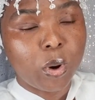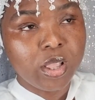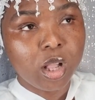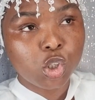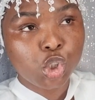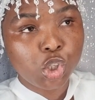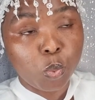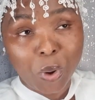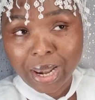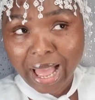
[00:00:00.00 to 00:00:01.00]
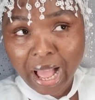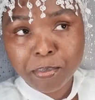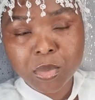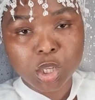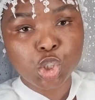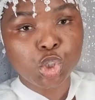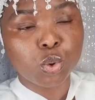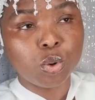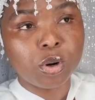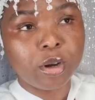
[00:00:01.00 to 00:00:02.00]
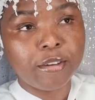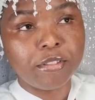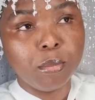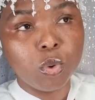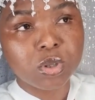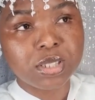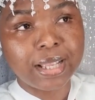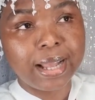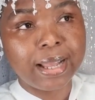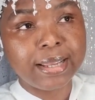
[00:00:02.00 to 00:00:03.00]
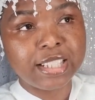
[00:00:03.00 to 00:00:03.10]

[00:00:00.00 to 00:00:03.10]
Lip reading: I'm not sure if the Most High